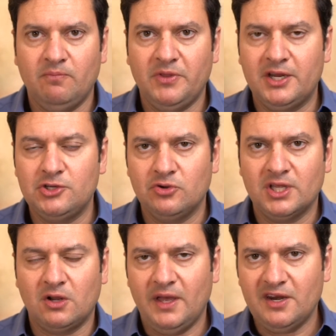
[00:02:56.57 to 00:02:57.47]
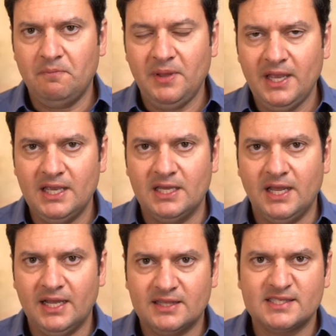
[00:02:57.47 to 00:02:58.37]
and you'll get a lot of pain
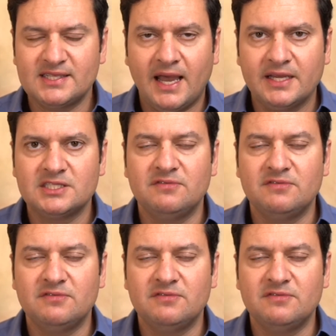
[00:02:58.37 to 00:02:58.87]
at the sides